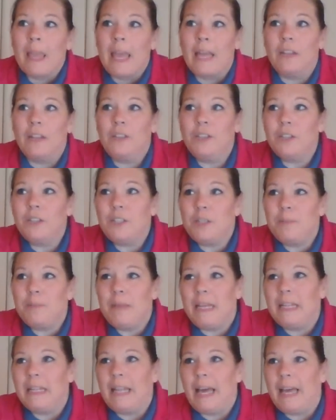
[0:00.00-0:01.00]
it looked to
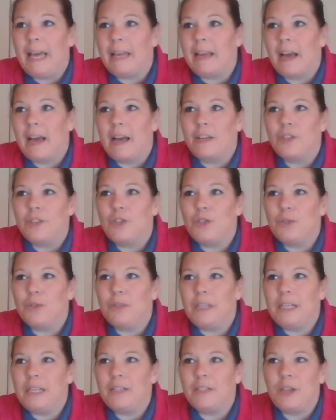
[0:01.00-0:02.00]
me like uh,
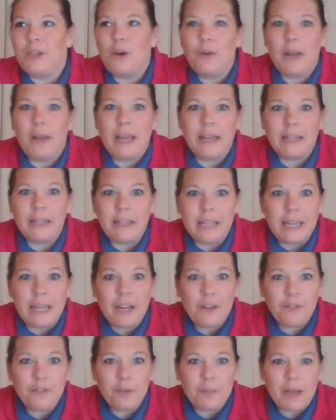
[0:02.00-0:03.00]
Julie, Zone, and
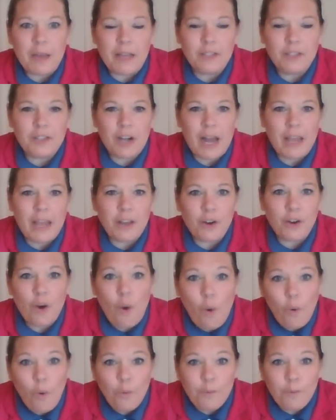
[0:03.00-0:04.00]
Alina from yesterday, your
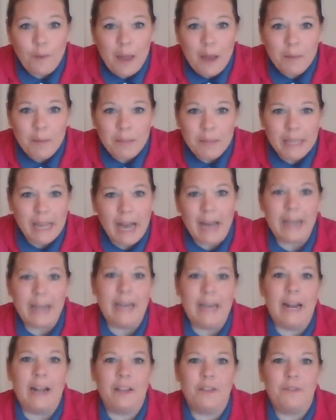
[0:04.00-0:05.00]
whole family got in
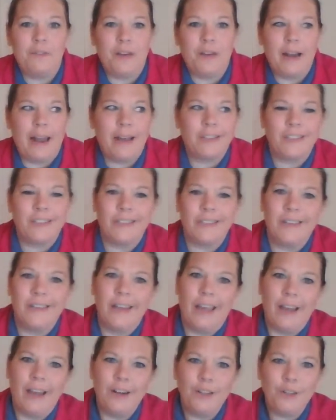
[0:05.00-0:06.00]
on the fun action,
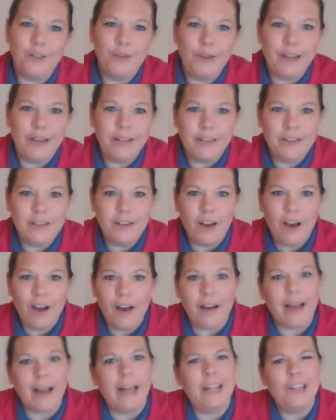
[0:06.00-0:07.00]
including the
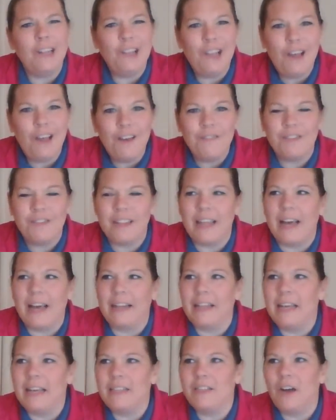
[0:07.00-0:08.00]
dog. I loved that.
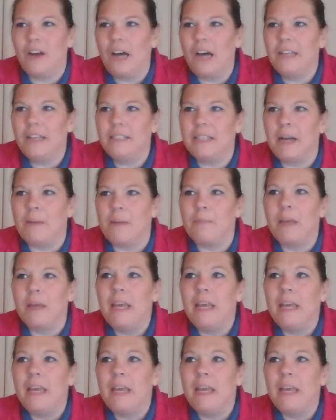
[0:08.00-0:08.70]
That's awesome.